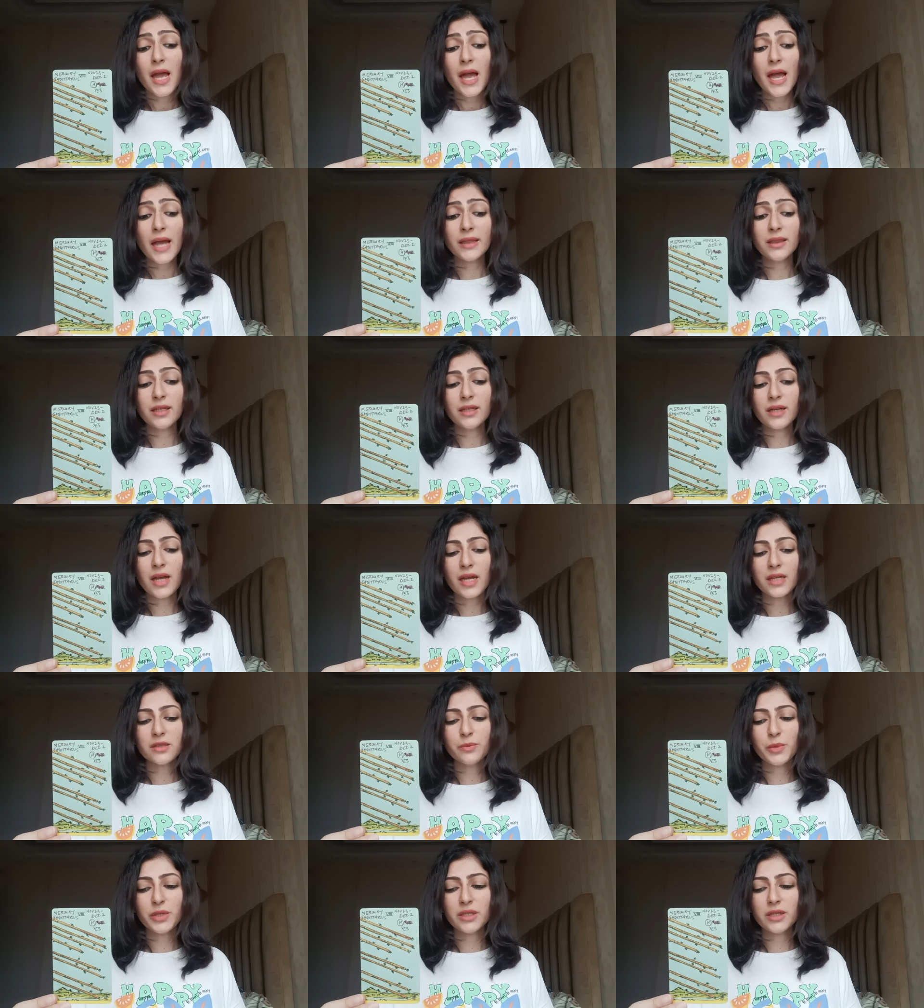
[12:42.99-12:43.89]
And there
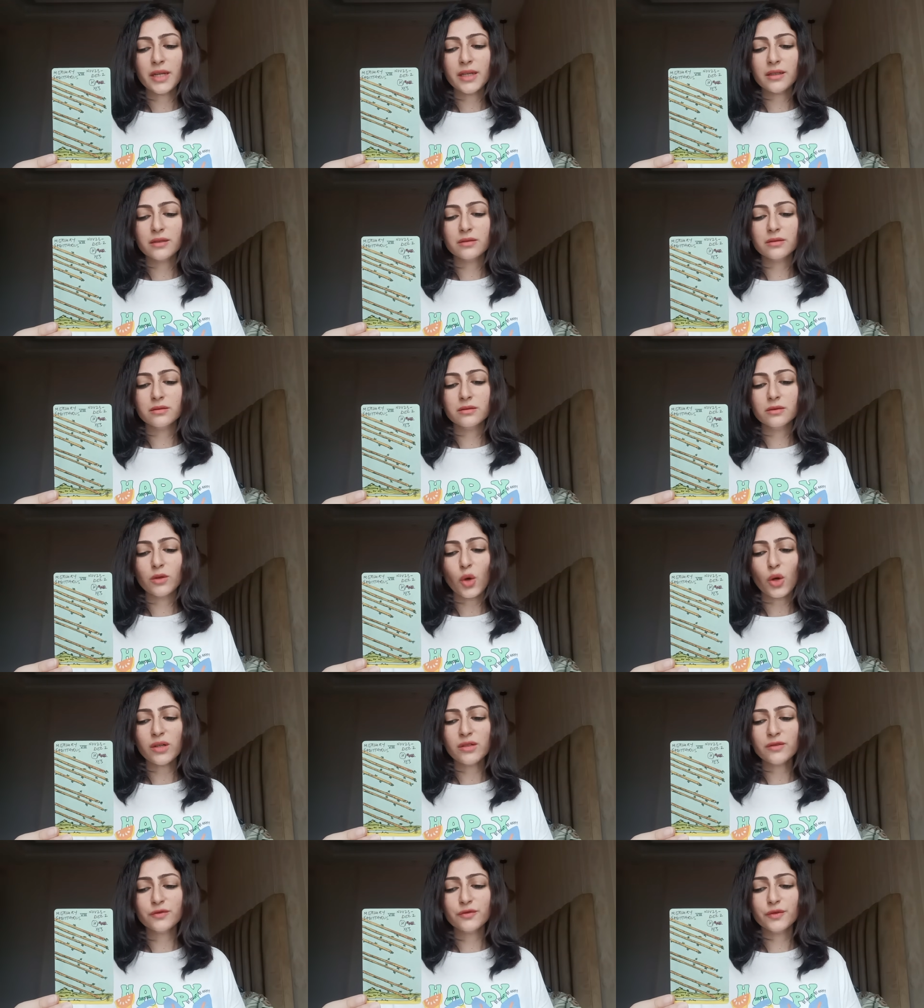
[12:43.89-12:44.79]
has been like a
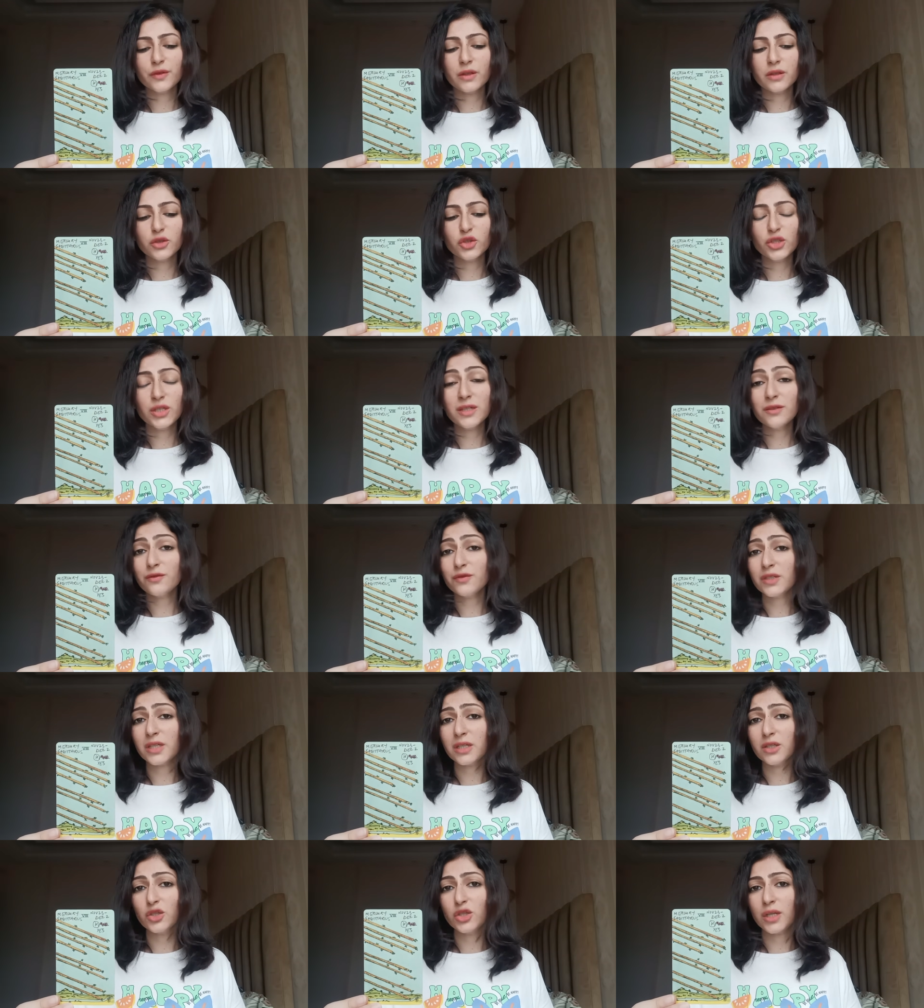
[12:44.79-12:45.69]
lot of
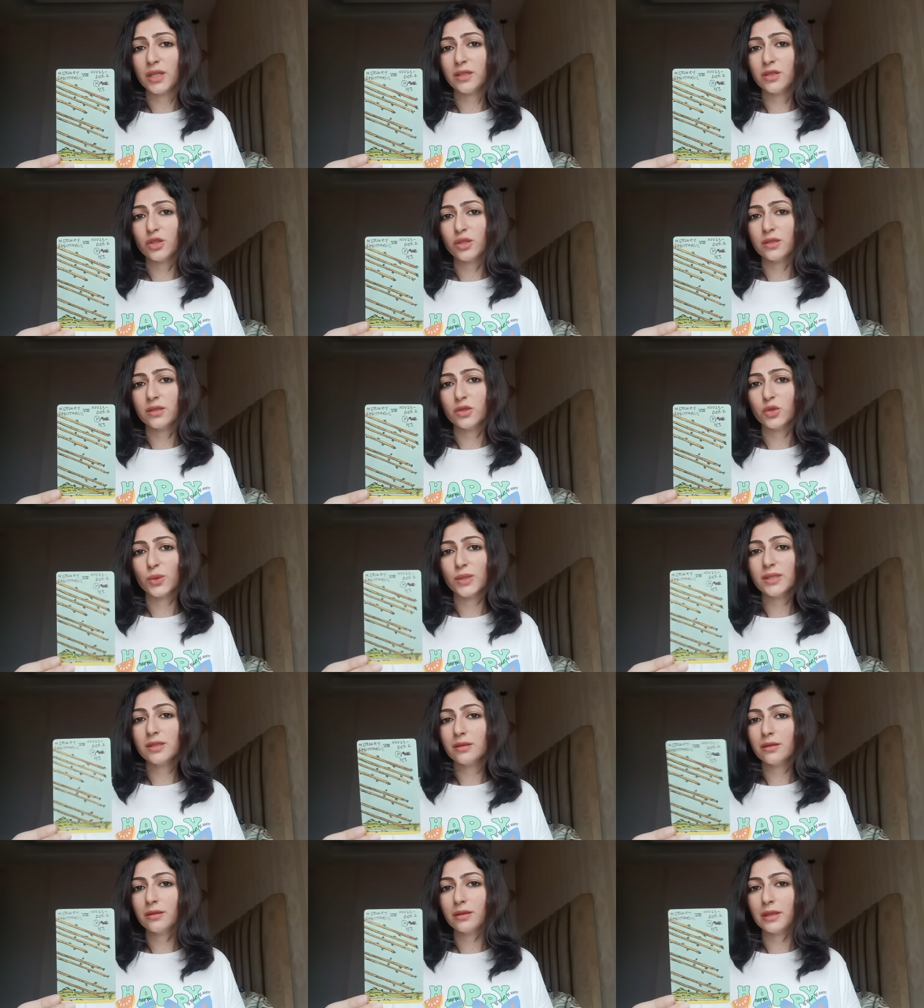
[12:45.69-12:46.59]
shifts and changes
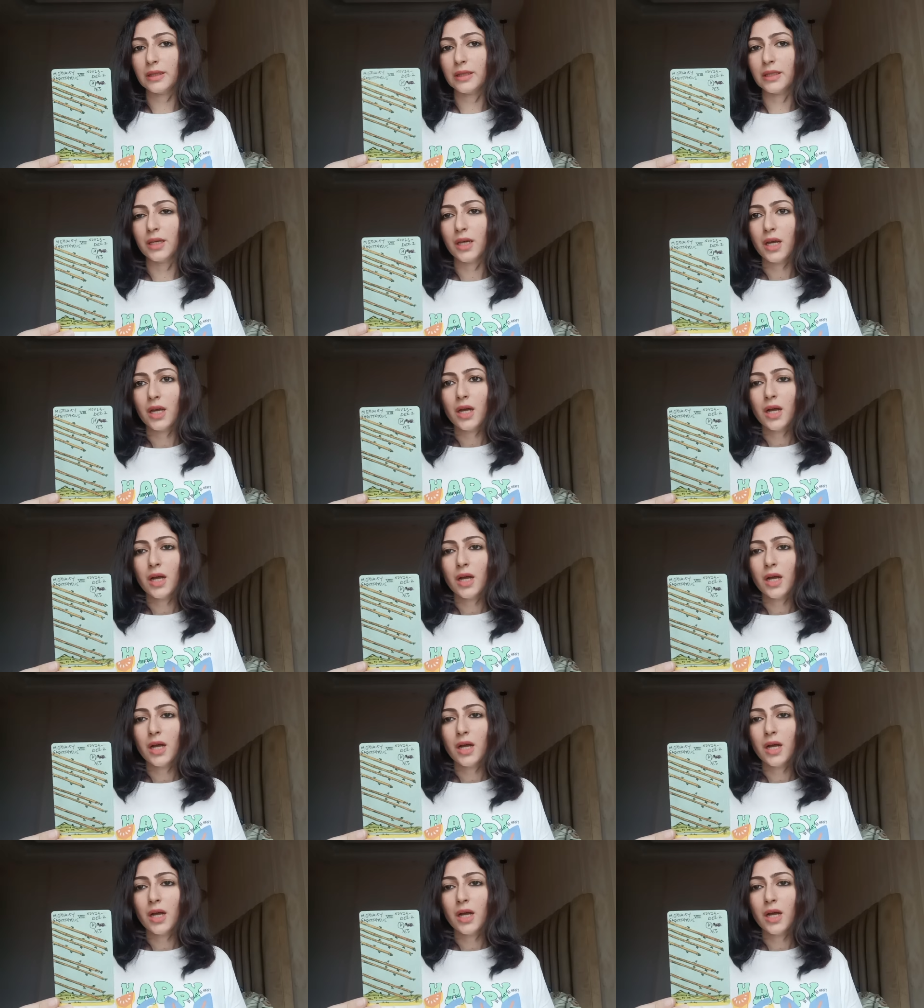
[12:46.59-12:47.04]
recently